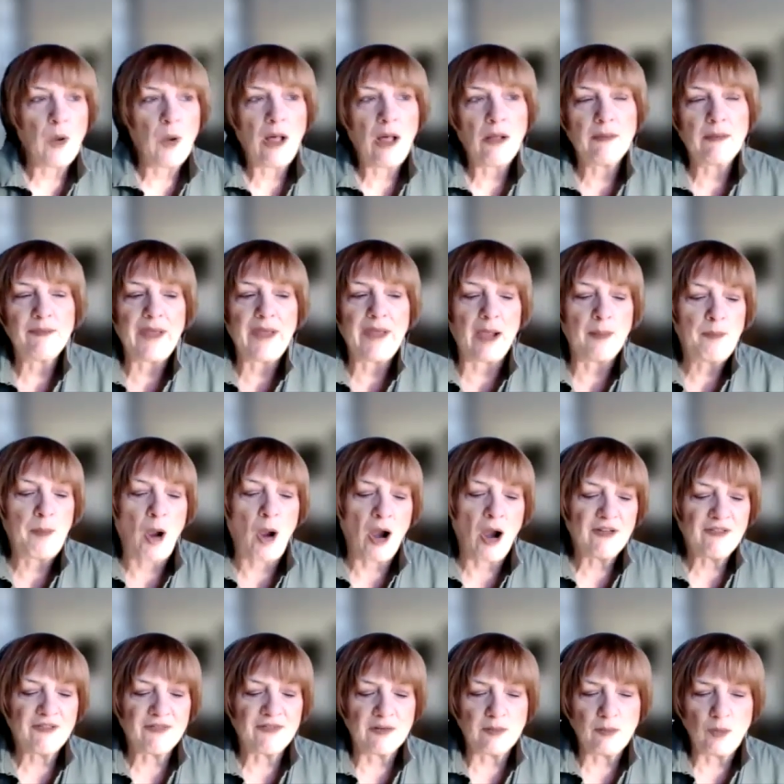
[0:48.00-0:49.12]
Well,
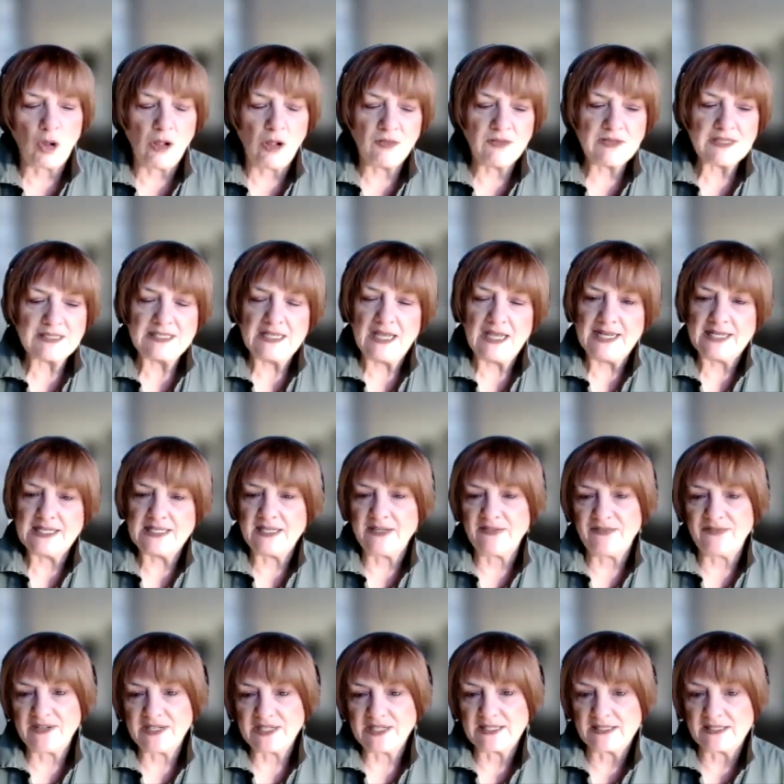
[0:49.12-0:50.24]
apart from all the
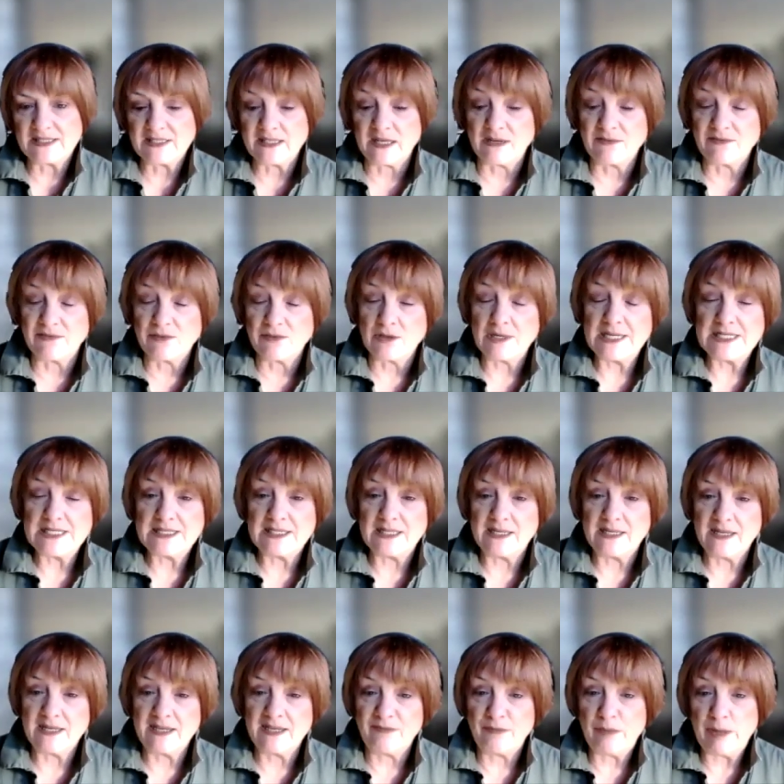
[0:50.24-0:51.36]
scientific discoveries that
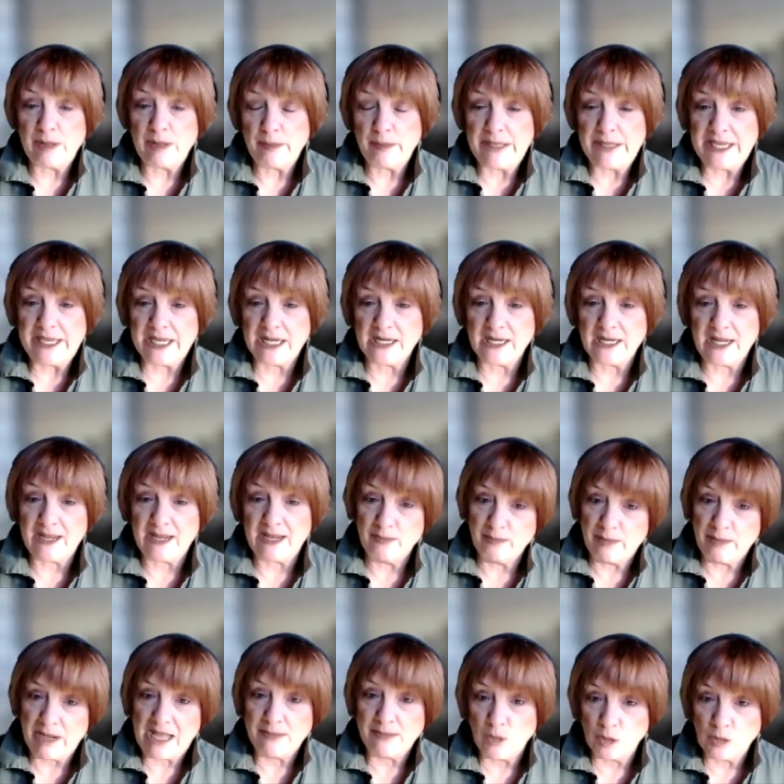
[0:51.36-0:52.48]
have been made
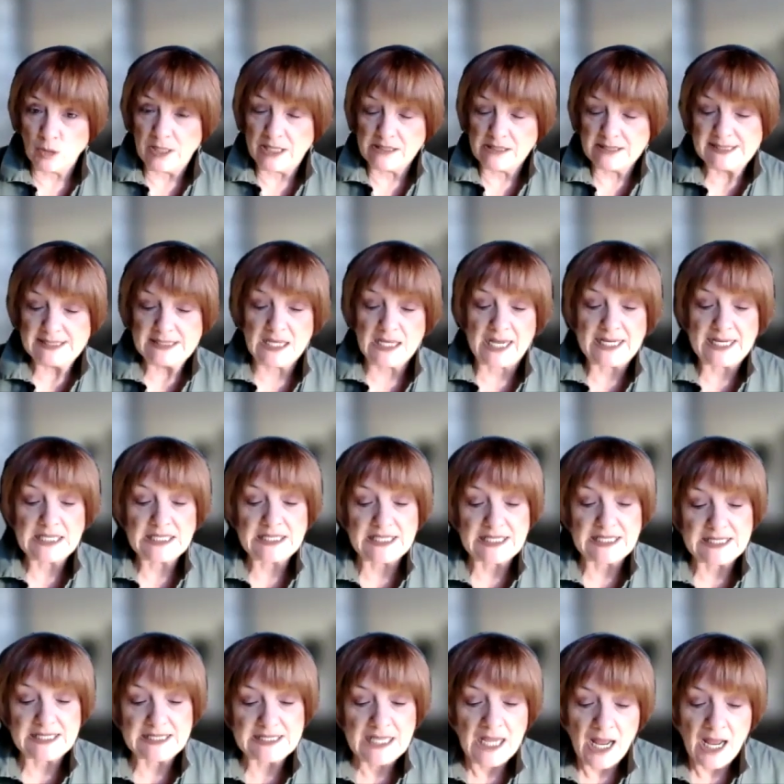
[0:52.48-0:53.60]
by Monell
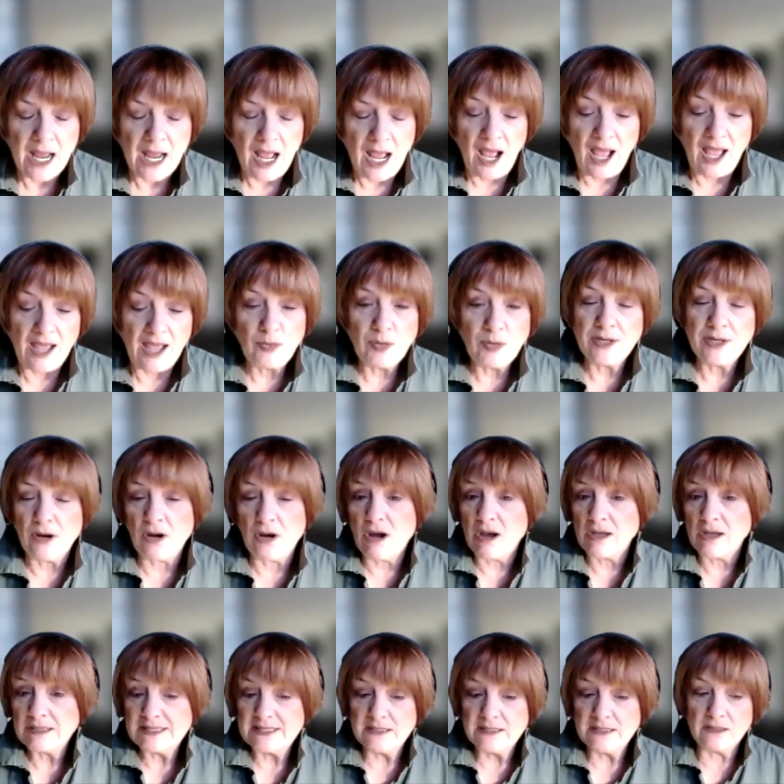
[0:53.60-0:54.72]
scientists, I want to
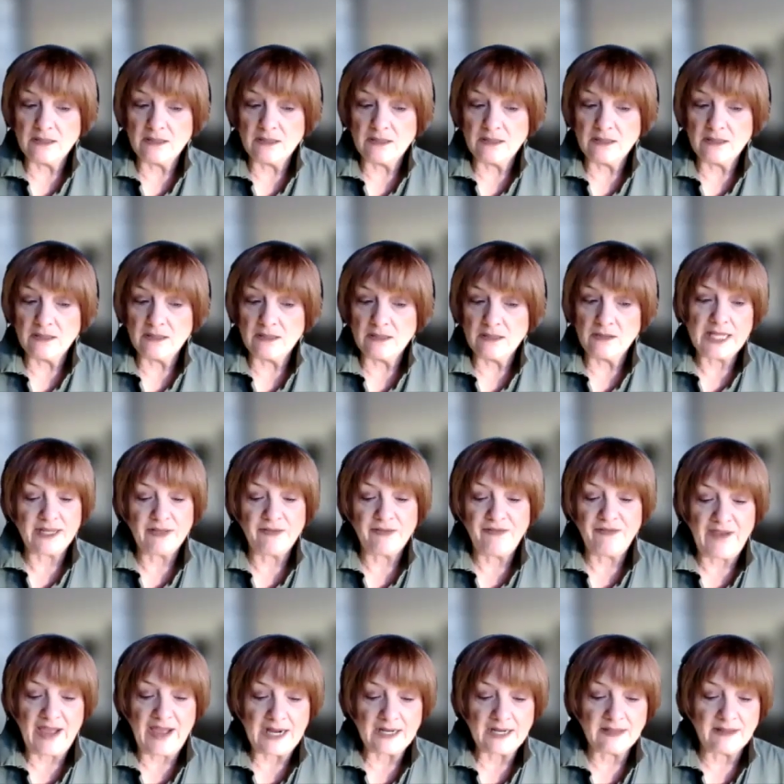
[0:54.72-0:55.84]
also
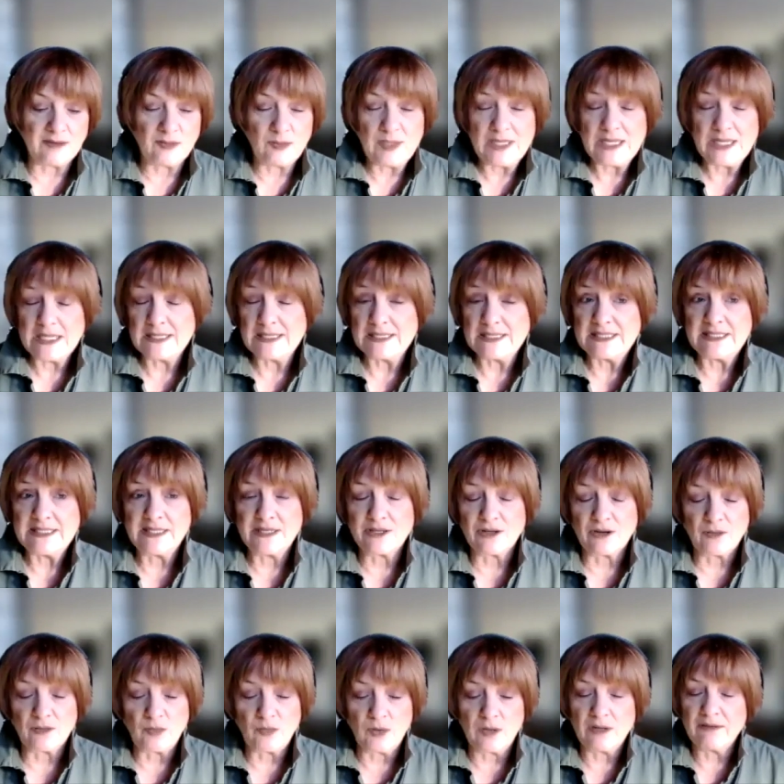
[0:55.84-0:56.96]
highlight the fact that we
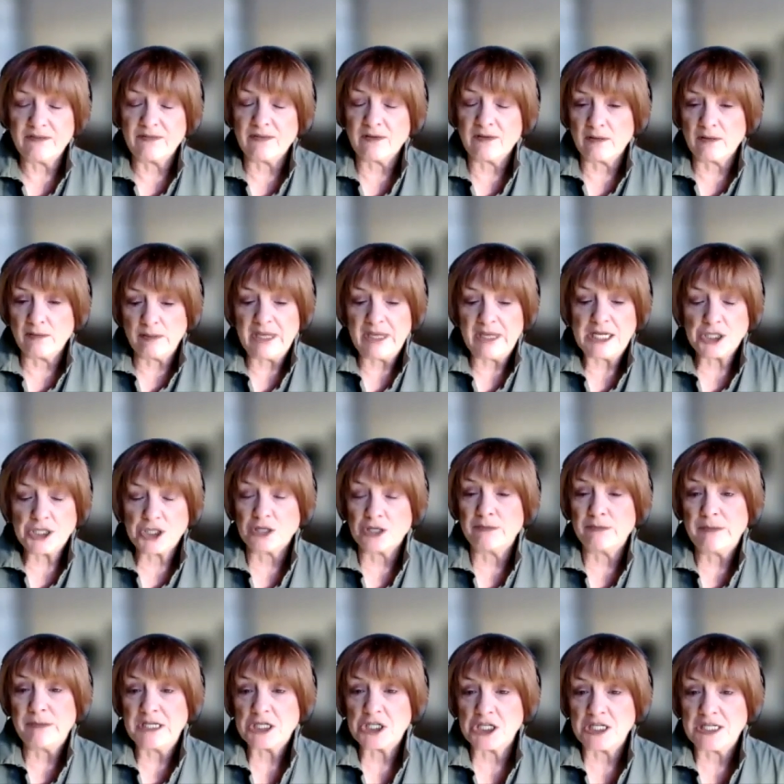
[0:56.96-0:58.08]
consider one of our major
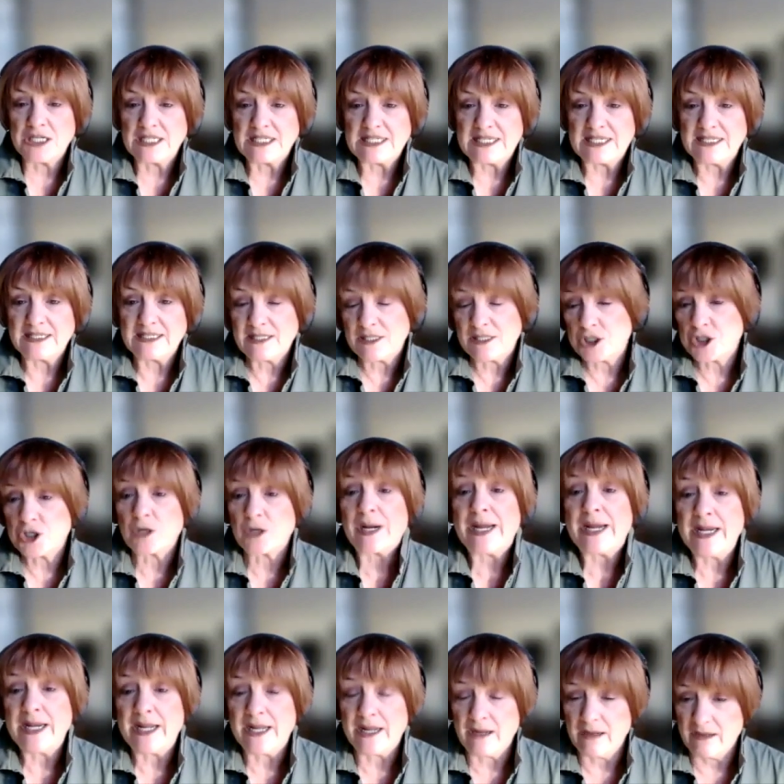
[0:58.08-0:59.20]
missions is the
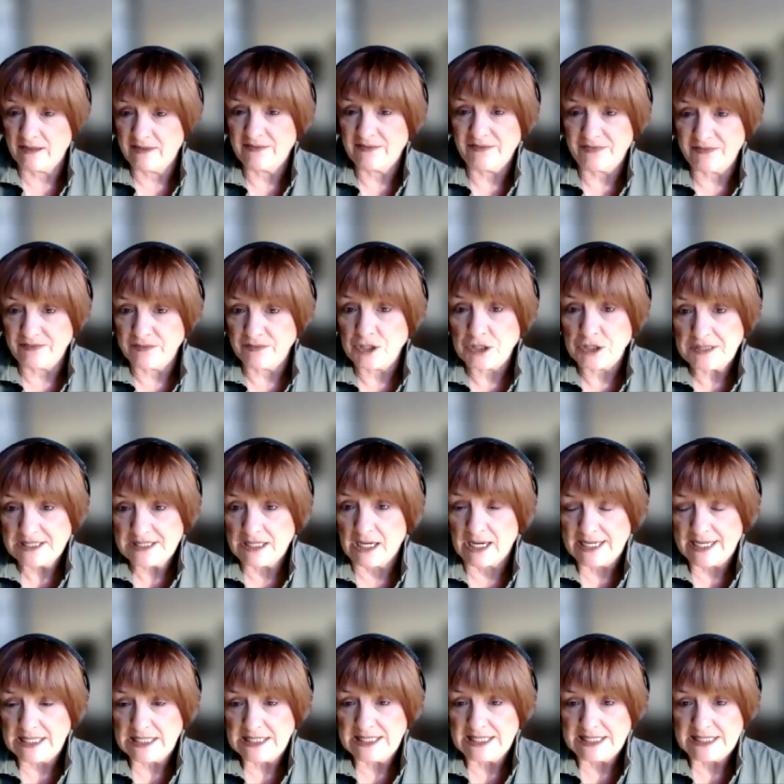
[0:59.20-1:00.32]
training of new
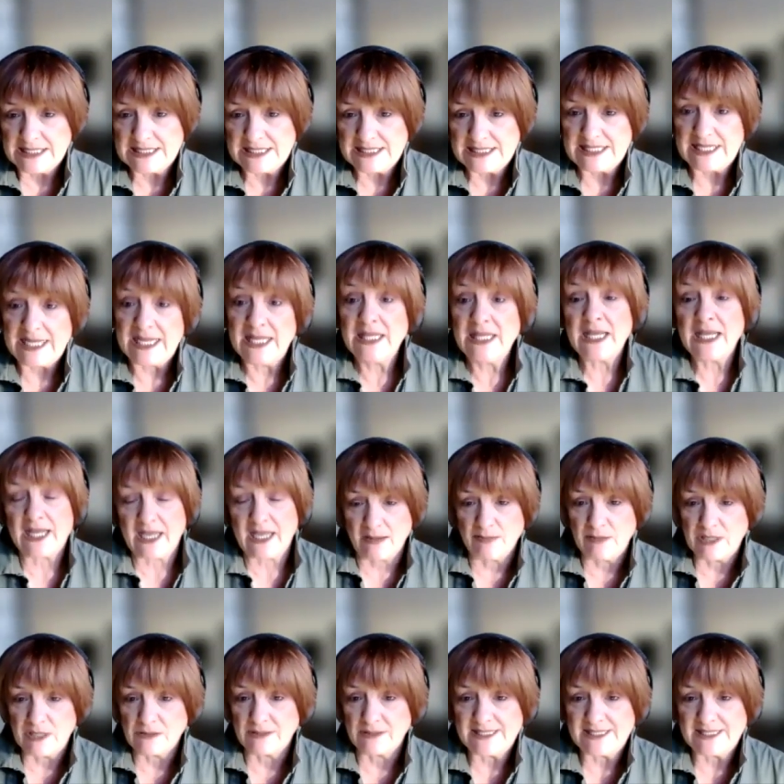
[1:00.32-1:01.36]
scientists in the chemical